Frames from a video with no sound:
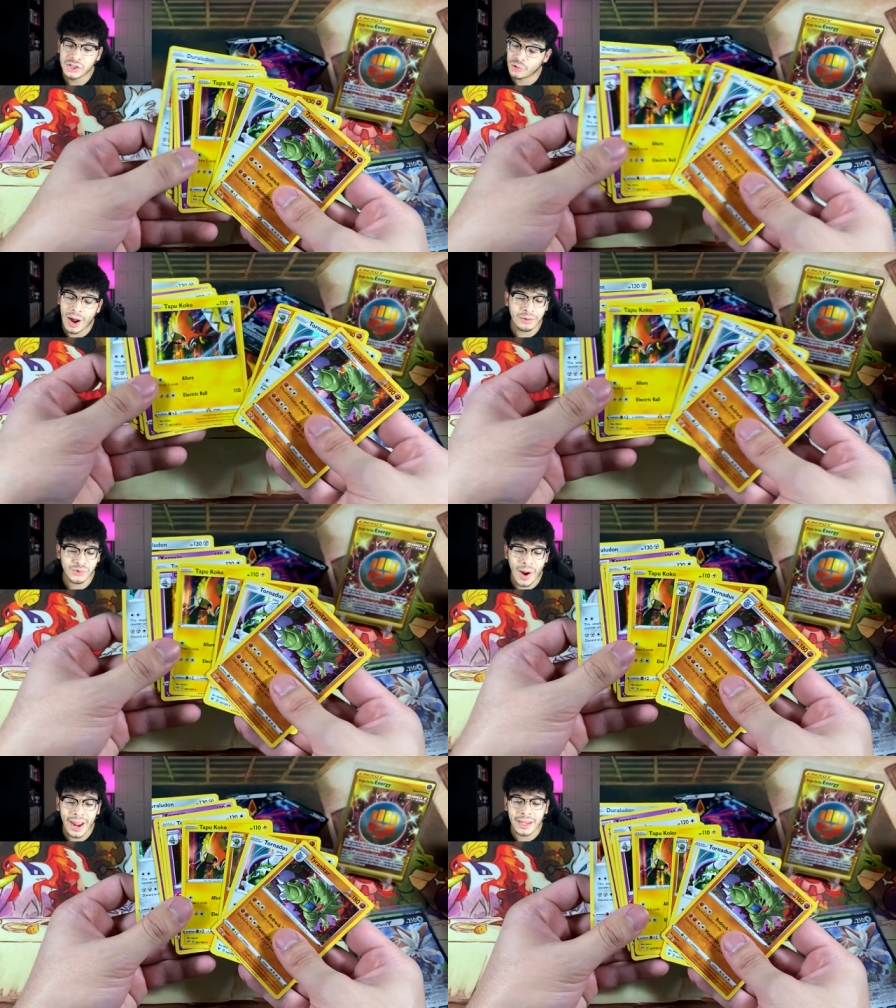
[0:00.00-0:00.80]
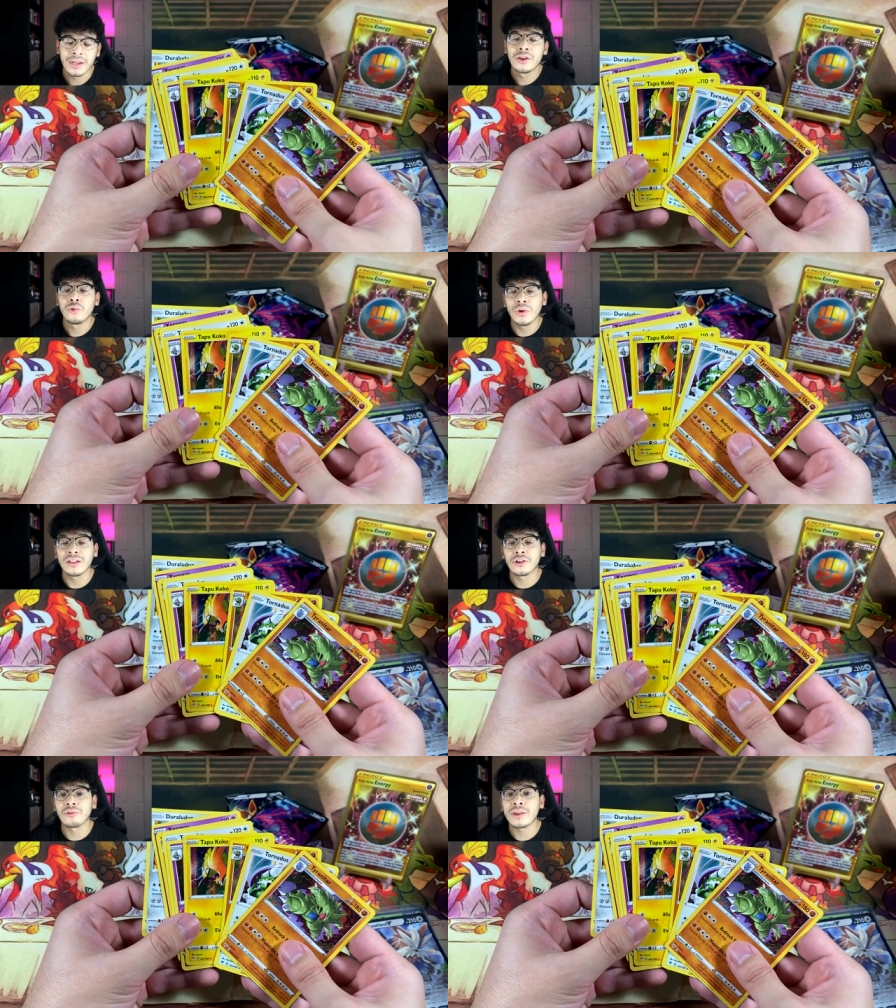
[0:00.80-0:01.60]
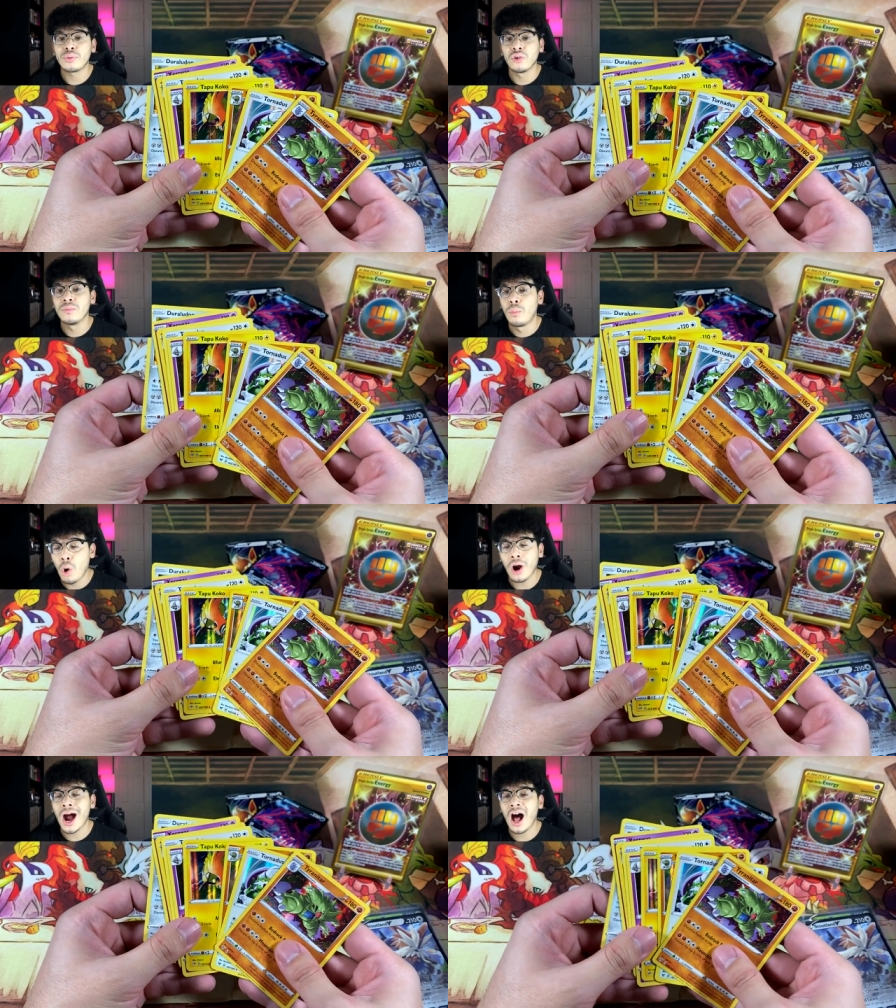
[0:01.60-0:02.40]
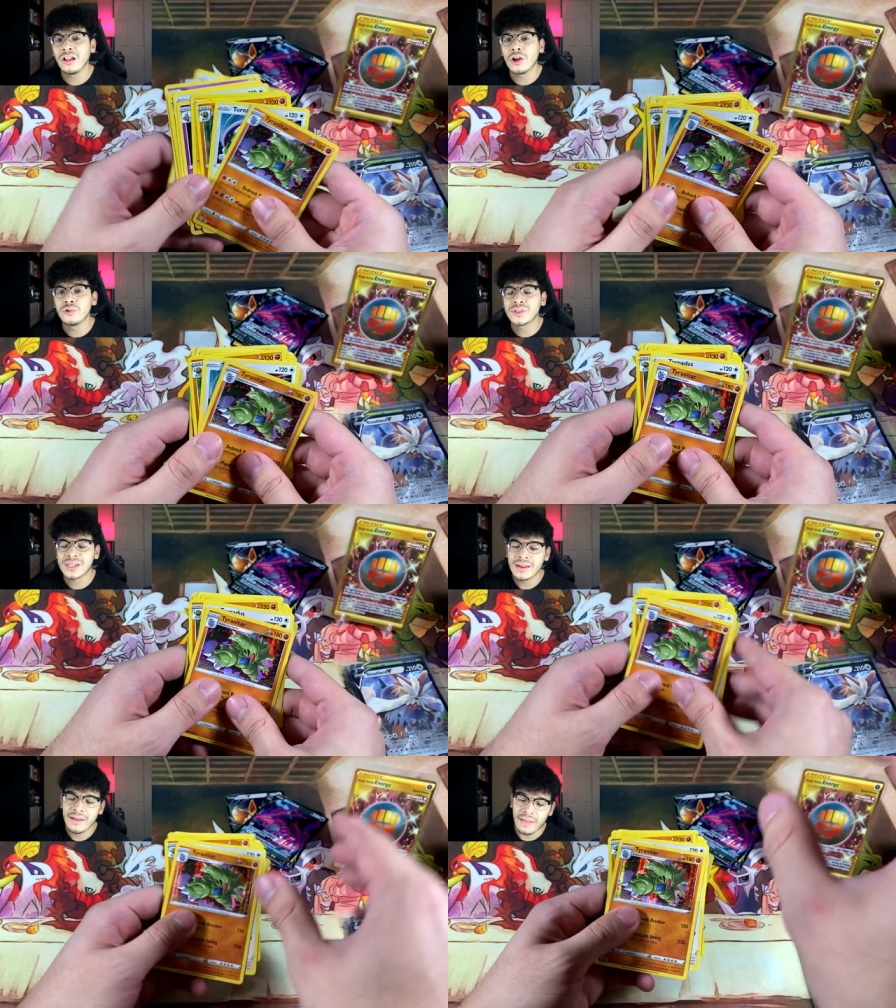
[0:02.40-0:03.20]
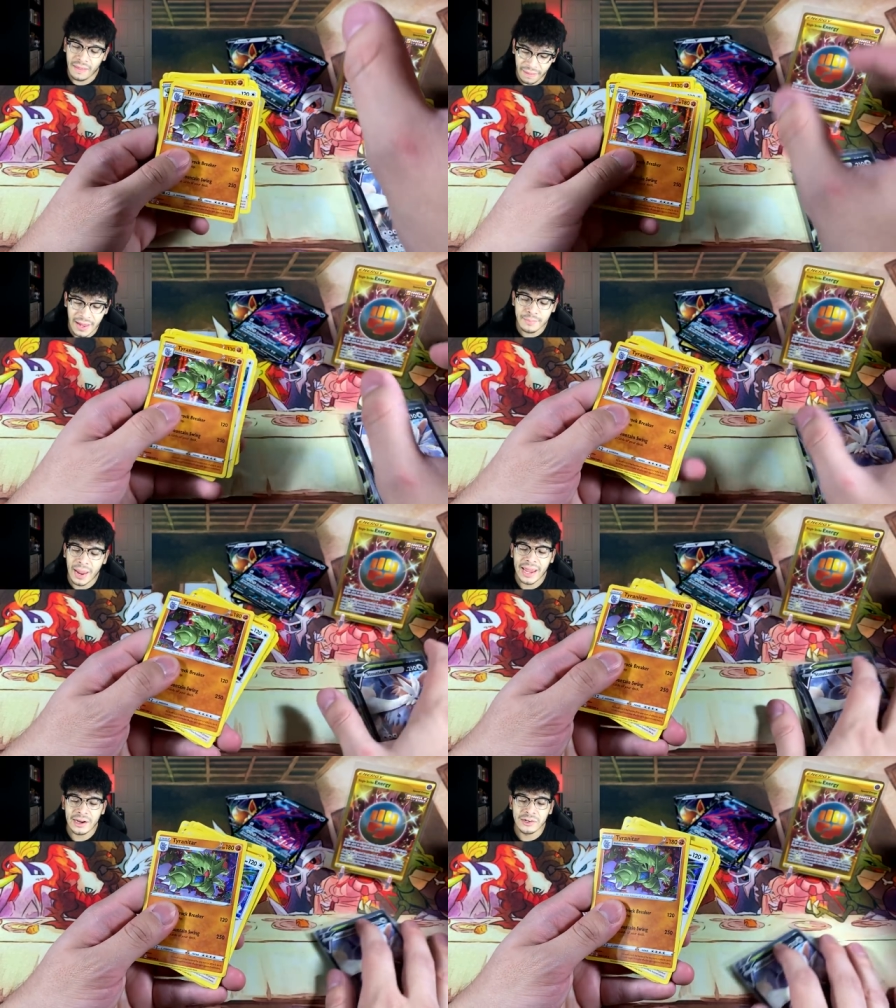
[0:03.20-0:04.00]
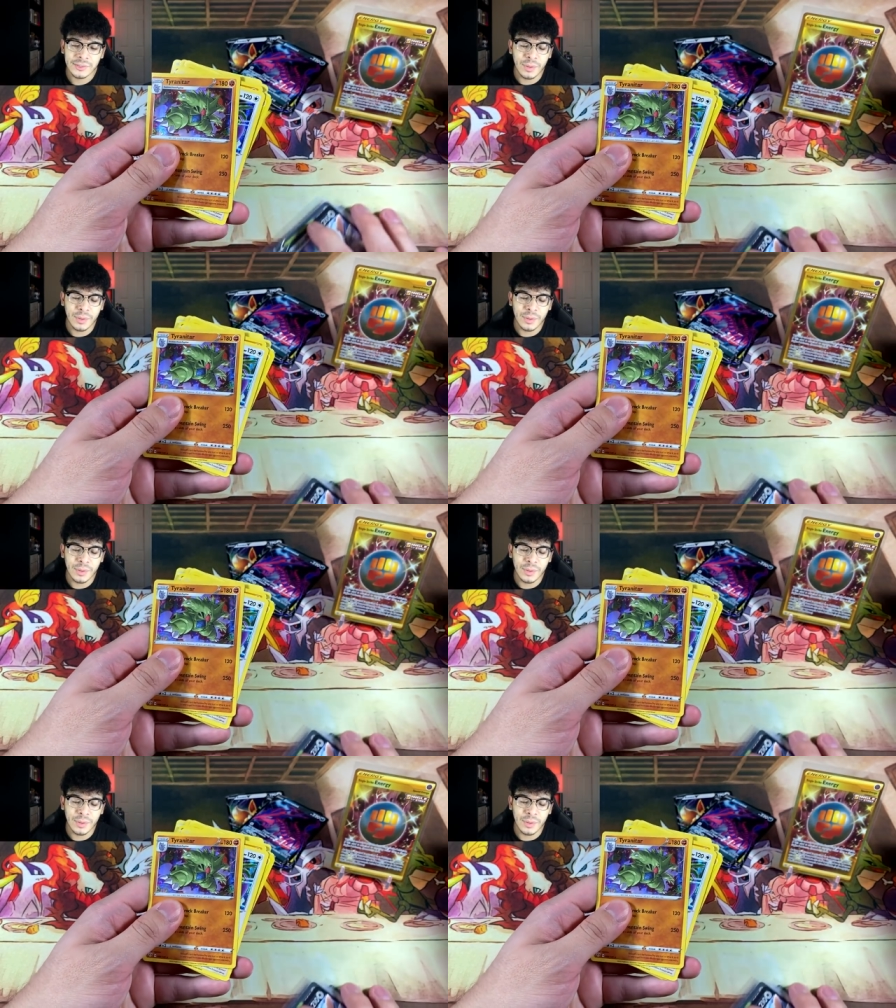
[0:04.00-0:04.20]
So I was right. We literally pulled more hollows than bangers.